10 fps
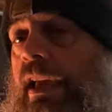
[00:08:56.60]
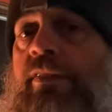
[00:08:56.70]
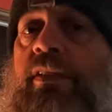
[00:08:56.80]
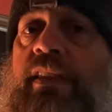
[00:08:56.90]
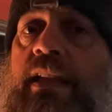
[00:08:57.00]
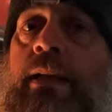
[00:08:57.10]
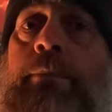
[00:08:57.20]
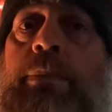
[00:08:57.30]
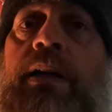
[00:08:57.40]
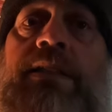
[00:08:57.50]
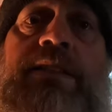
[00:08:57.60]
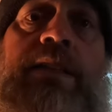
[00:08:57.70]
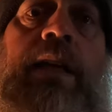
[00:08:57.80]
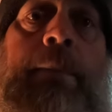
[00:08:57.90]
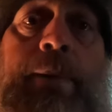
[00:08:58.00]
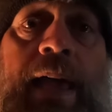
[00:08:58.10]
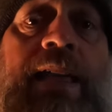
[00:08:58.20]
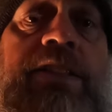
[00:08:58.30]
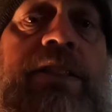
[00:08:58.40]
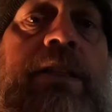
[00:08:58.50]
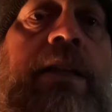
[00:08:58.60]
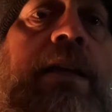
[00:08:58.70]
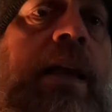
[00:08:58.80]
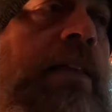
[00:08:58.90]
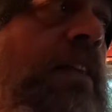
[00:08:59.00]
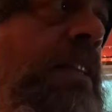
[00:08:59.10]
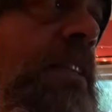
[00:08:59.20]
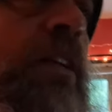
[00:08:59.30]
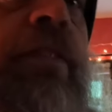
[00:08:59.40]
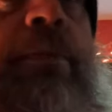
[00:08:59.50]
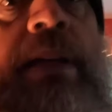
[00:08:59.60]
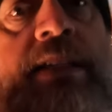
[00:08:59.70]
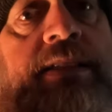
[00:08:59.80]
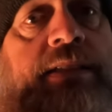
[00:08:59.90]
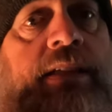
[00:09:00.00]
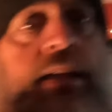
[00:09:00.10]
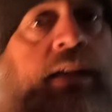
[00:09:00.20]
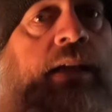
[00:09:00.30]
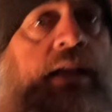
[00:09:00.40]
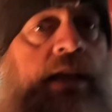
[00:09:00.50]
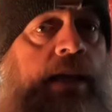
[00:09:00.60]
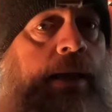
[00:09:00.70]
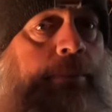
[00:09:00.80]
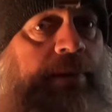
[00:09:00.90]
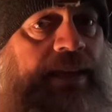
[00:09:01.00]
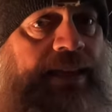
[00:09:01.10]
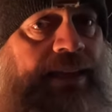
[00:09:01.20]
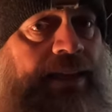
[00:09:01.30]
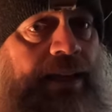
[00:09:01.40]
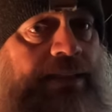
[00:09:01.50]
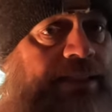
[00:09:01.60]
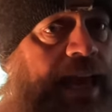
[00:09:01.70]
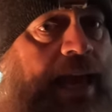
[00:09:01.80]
Everything. But it's a passion. And this stuff makes me as